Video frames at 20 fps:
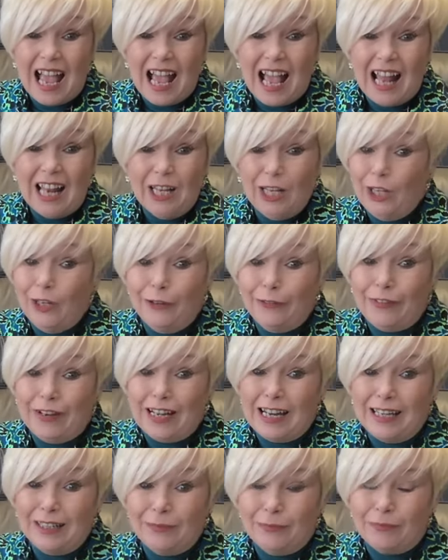Loving
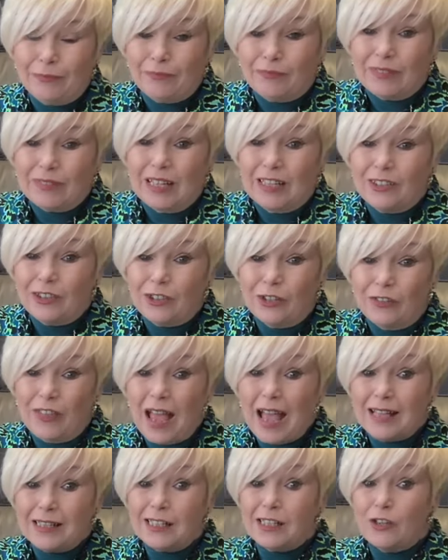it. So
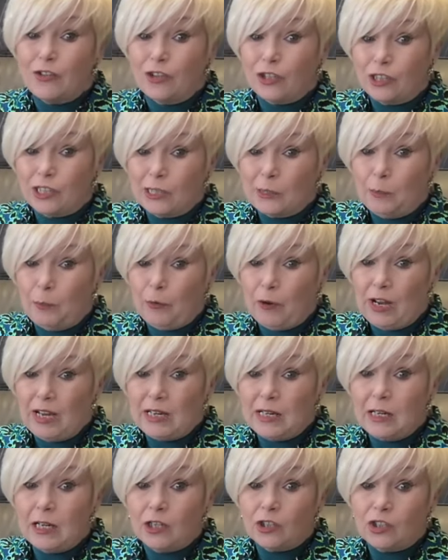that's the spring
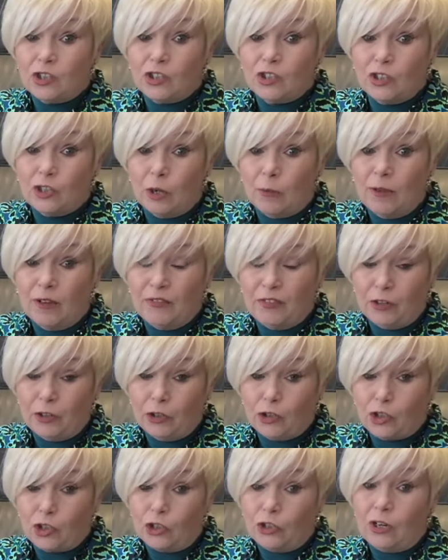summer
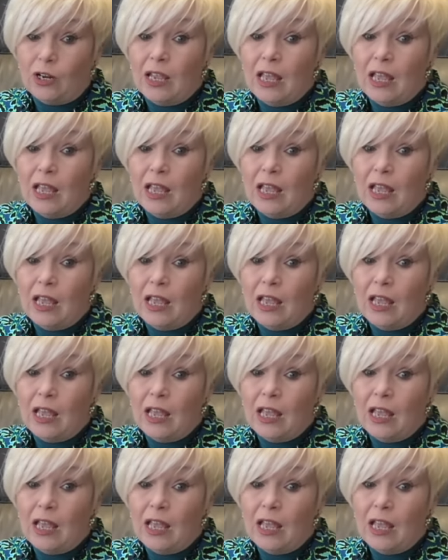version.